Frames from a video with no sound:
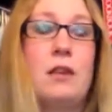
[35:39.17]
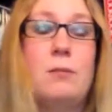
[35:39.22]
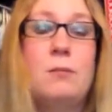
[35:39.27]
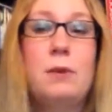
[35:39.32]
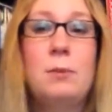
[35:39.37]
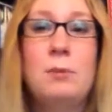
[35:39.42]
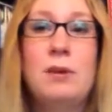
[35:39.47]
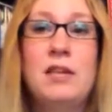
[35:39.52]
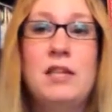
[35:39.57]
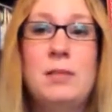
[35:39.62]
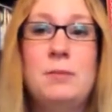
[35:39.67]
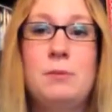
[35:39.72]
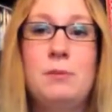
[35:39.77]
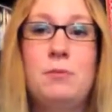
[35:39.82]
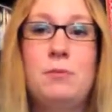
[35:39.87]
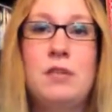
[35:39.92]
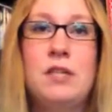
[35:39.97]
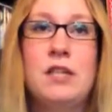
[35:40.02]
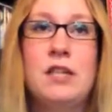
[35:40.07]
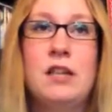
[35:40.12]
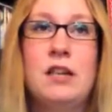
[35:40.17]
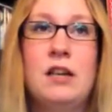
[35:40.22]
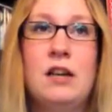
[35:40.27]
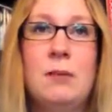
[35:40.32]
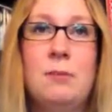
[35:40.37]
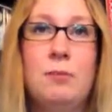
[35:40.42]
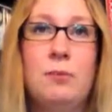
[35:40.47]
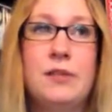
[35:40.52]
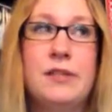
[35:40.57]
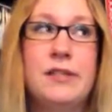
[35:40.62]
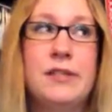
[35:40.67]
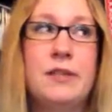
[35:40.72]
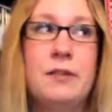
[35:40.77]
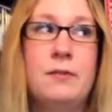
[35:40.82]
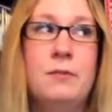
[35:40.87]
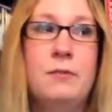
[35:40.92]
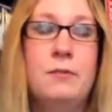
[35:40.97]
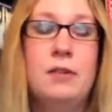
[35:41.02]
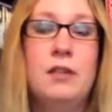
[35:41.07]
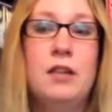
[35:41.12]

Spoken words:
Me and my husband, we did it a couple weeks ago.